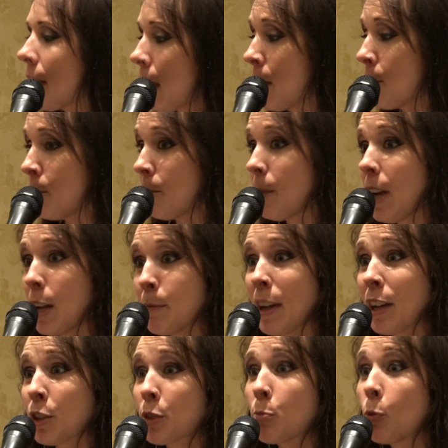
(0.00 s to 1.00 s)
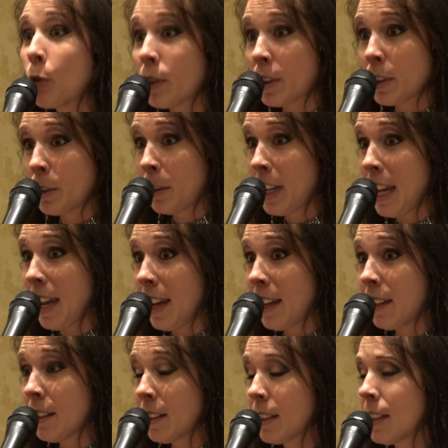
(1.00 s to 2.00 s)
I'm actually more than
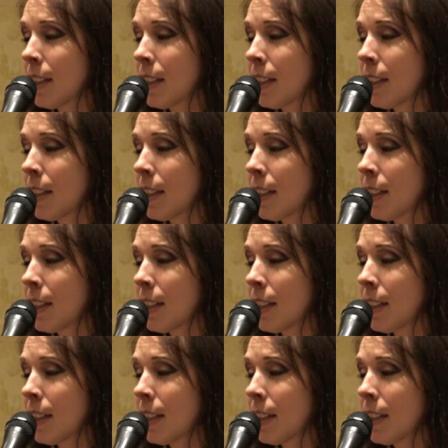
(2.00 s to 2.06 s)
okay.